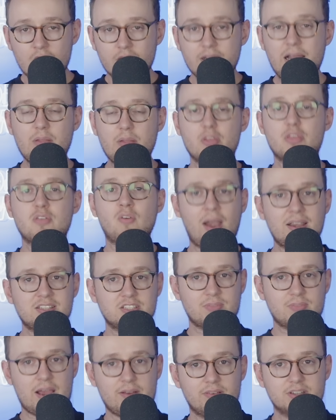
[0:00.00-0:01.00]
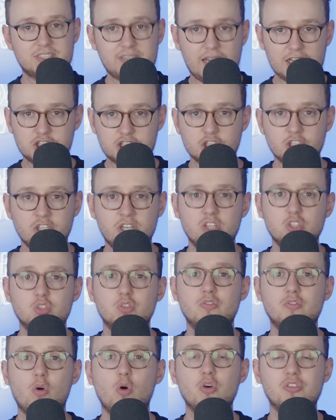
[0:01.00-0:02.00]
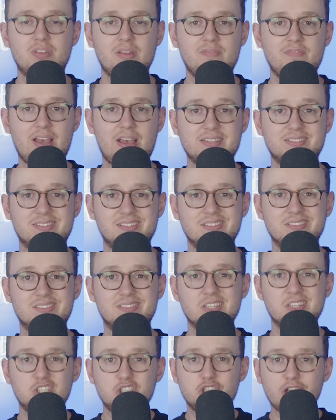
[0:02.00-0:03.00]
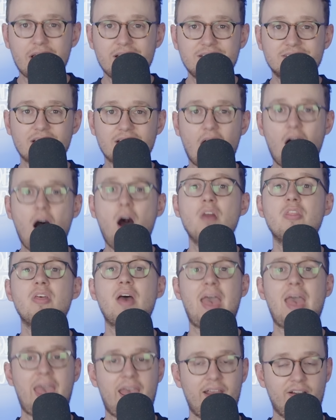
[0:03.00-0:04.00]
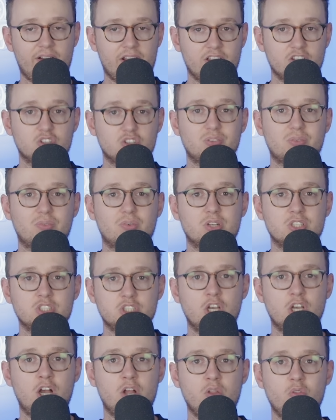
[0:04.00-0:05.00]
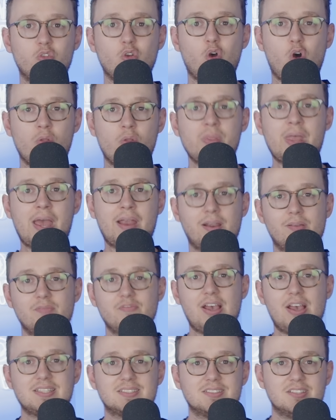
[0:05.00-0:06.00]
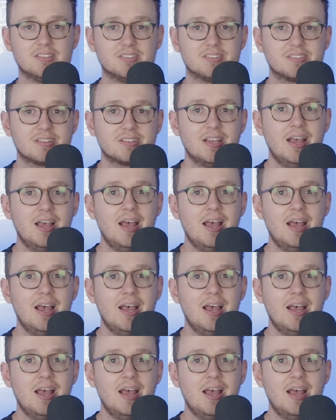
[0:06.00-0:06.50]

Now, the threat of that recession has forced investors to chase other areas for returns on their investors